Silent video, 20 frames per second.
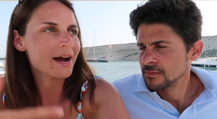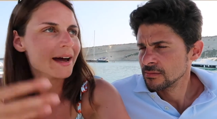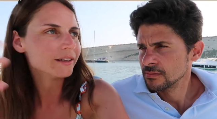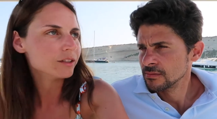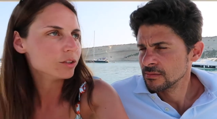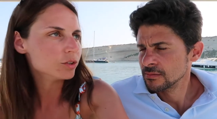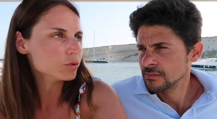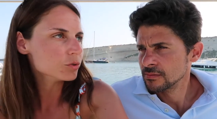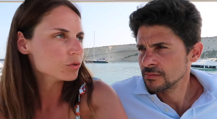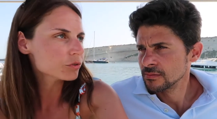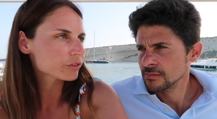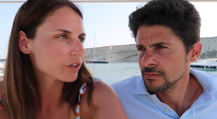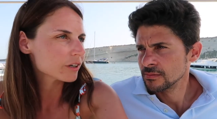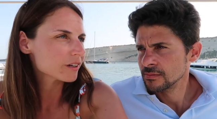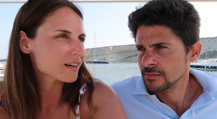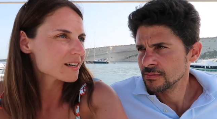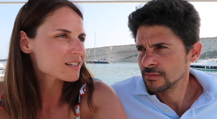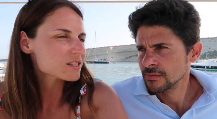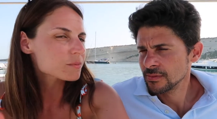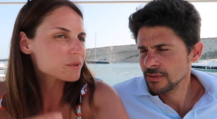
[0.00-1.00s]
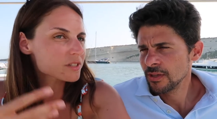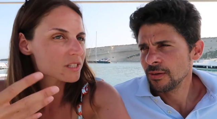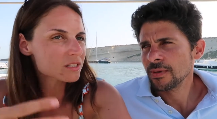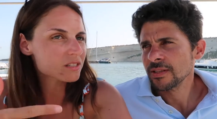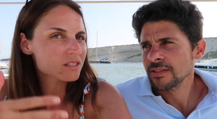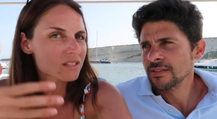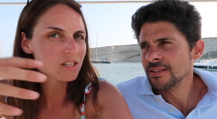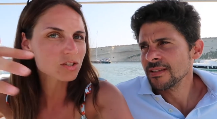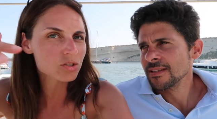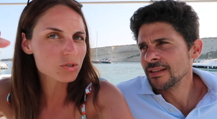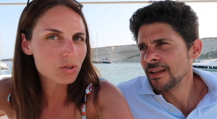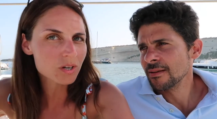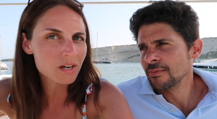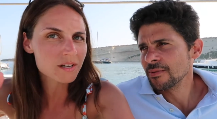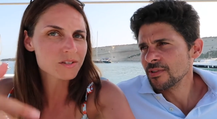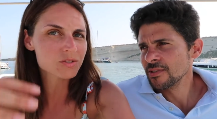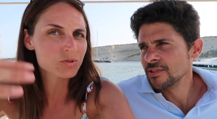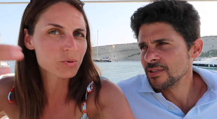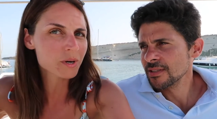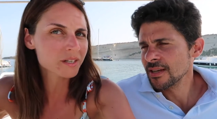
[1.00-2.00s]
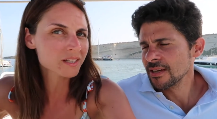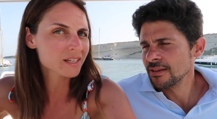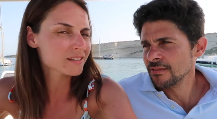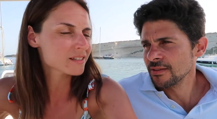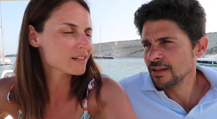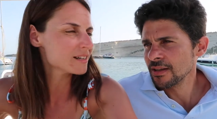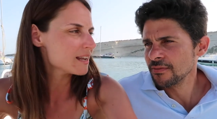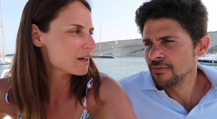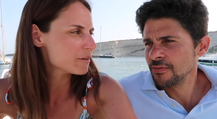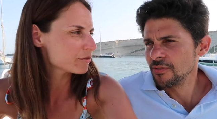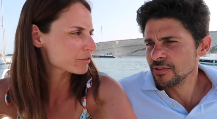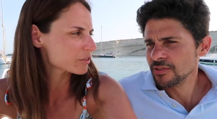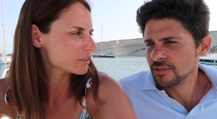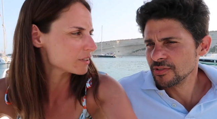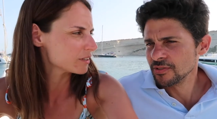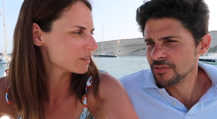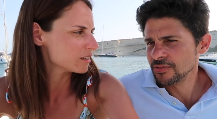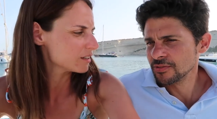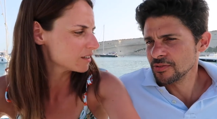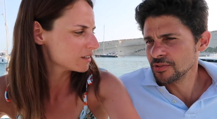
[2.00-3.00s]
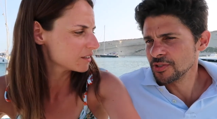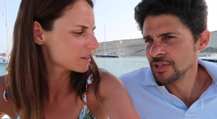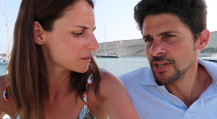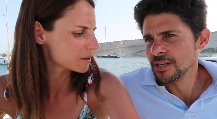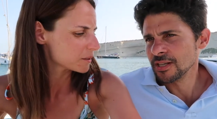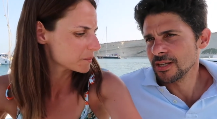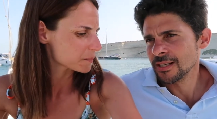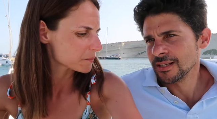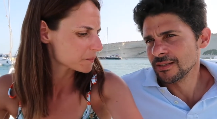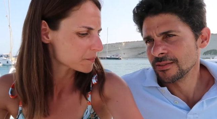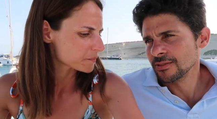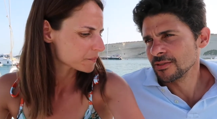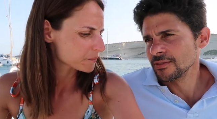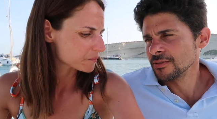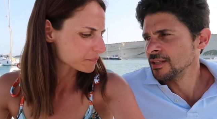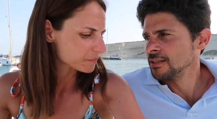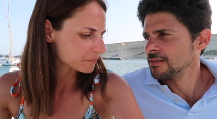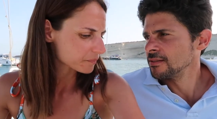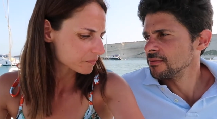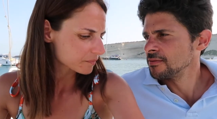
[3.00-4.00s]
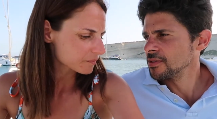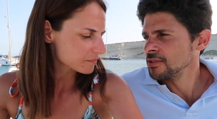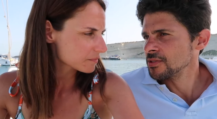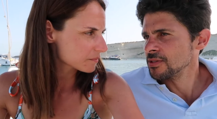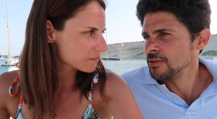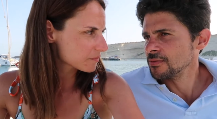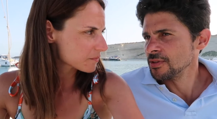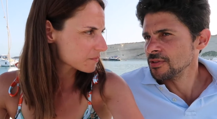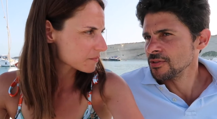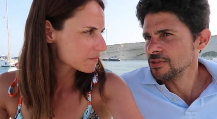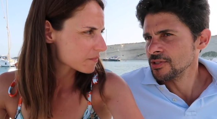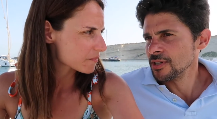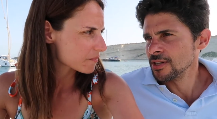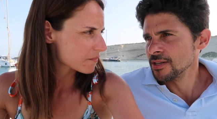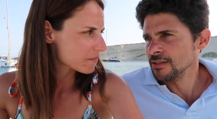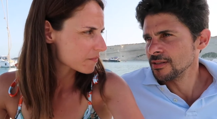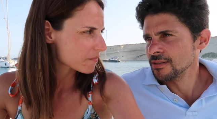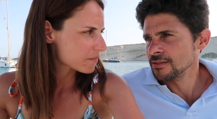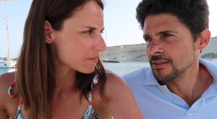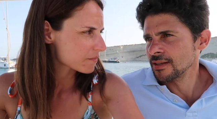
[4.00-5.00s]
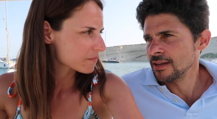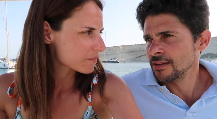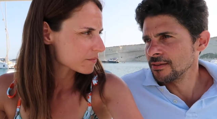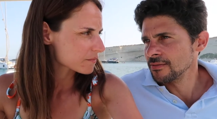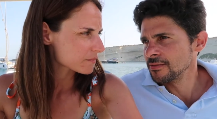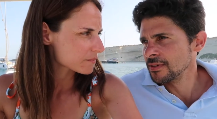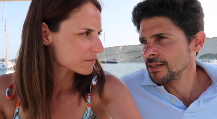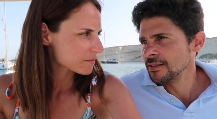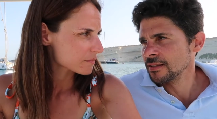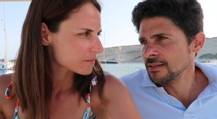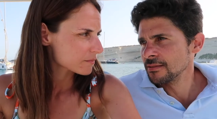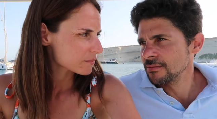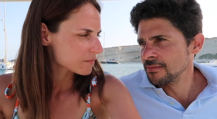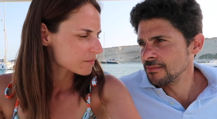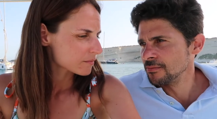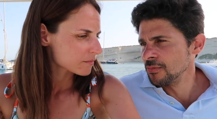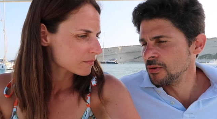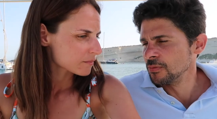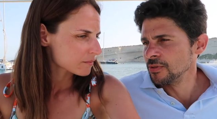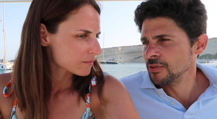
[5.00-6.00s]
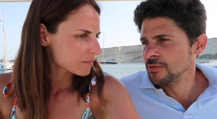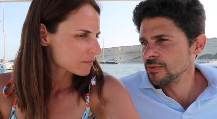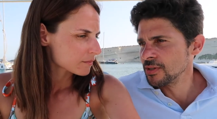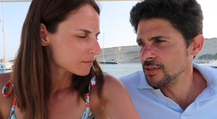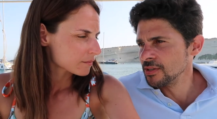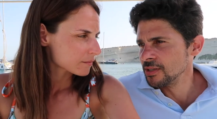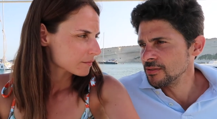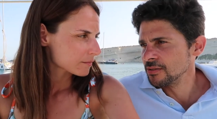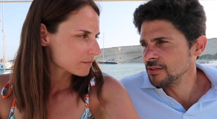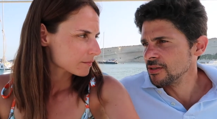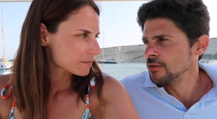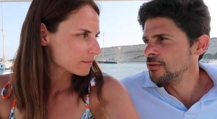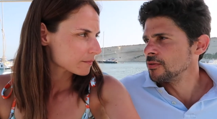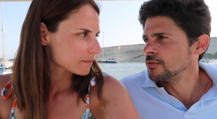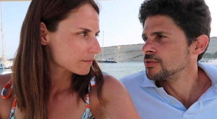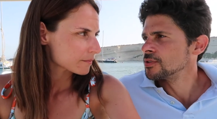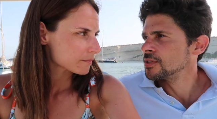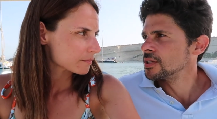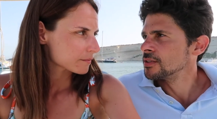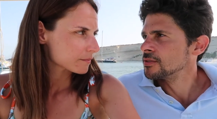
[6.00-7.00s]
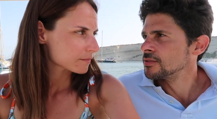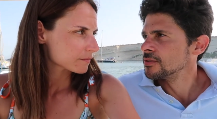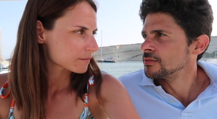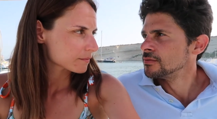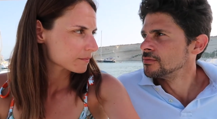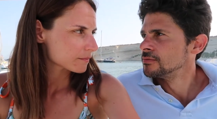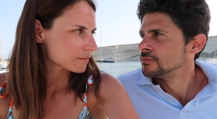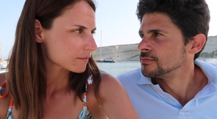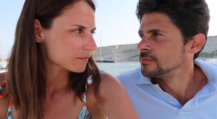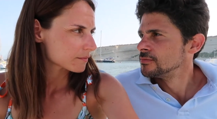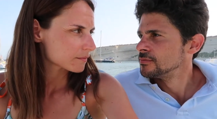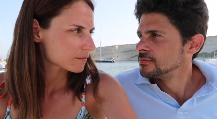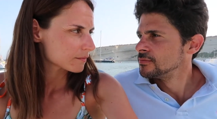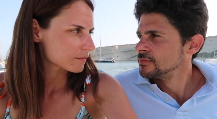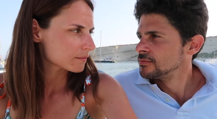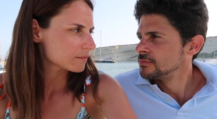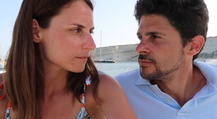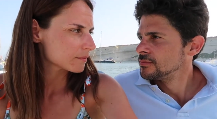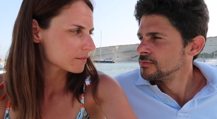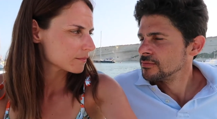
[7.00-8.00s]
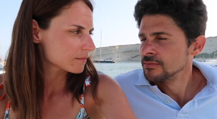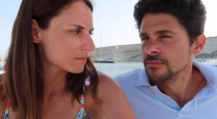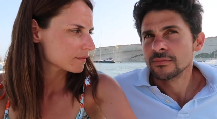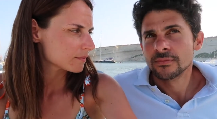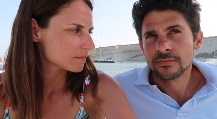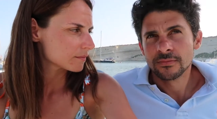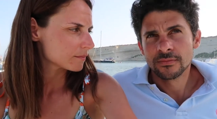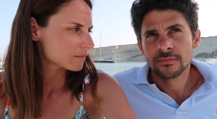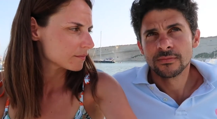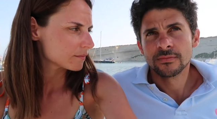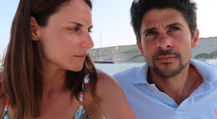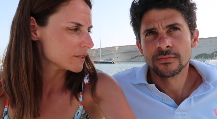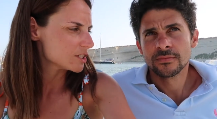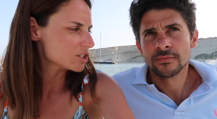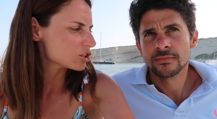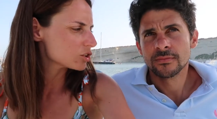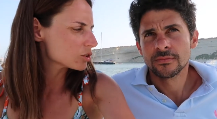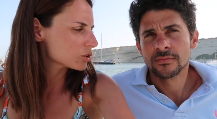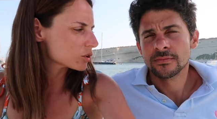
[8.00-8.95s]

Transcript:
Speaker 1: brand new for us,
Speaker 2: but, no, it, but still, it took like, us to another kind of, like, level. Forces to share, like so. Then eventually, when you share, there's kind of like that moment where you need to negotiate. So.
Speaker 1: Mm. Need to